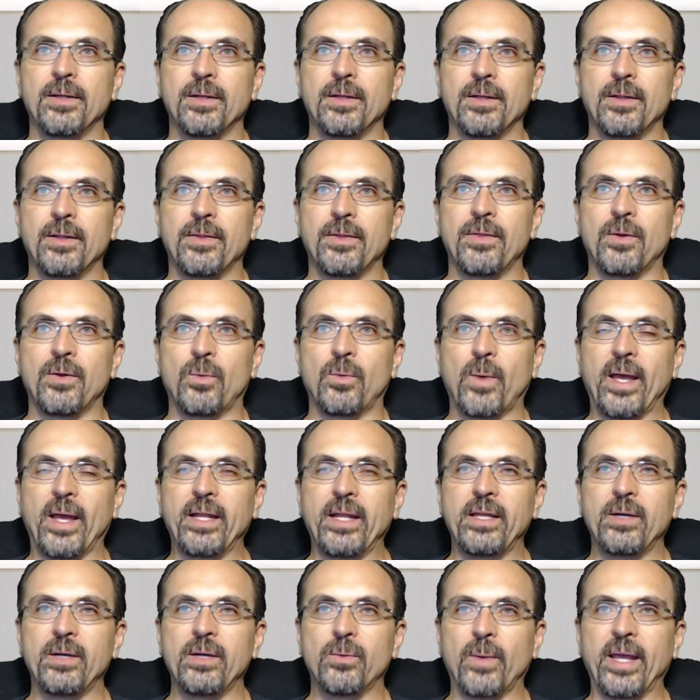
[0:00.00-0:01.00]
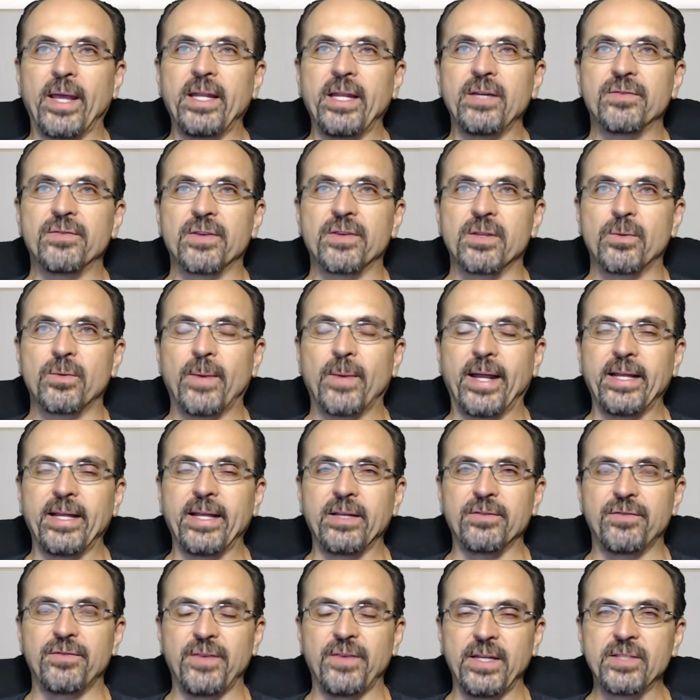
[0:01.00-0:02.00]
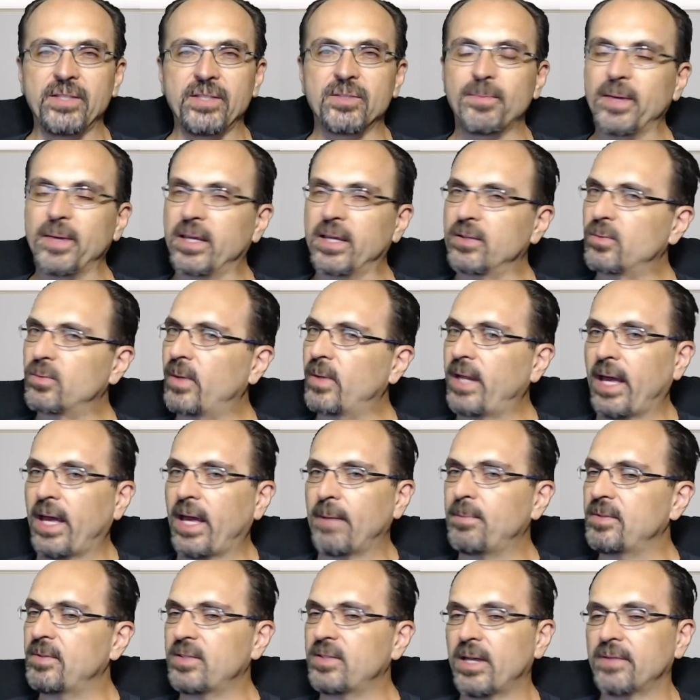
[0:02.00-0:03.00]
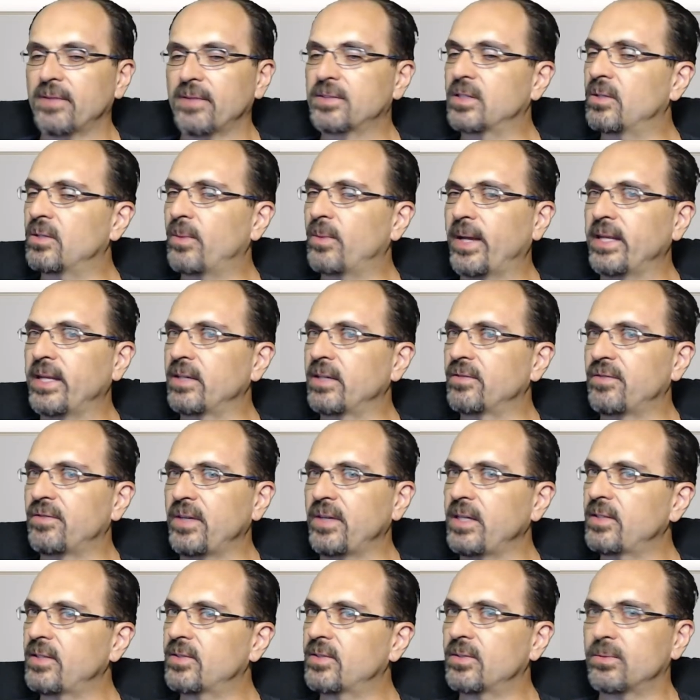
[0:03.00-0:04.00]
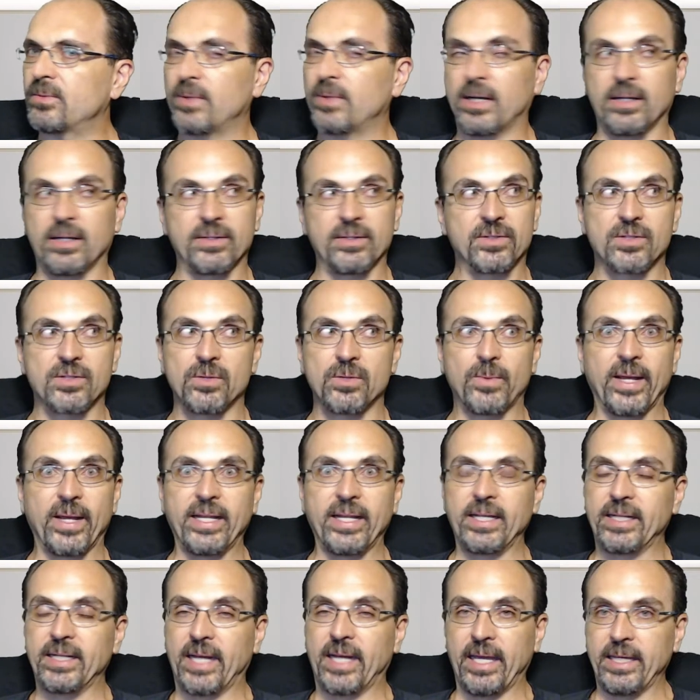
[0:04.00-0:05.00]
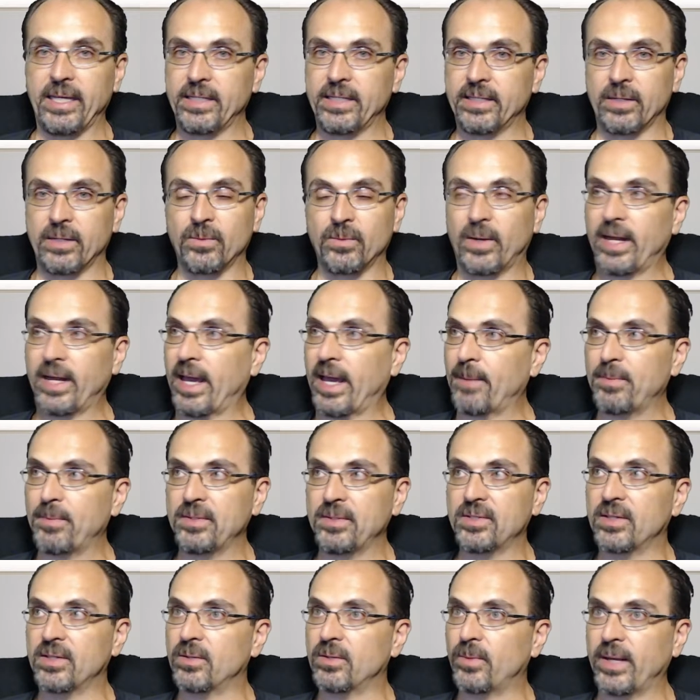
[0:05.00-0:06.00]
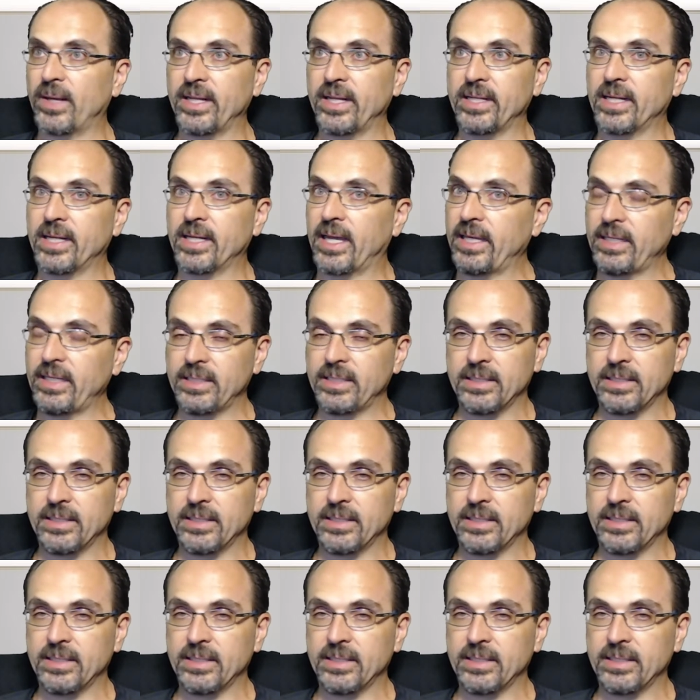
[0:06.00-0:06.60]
the wedding, waiting for the wedding feast, because what happens after the wedding feast? Well, it's the wedding night. And what happens at the wedding night?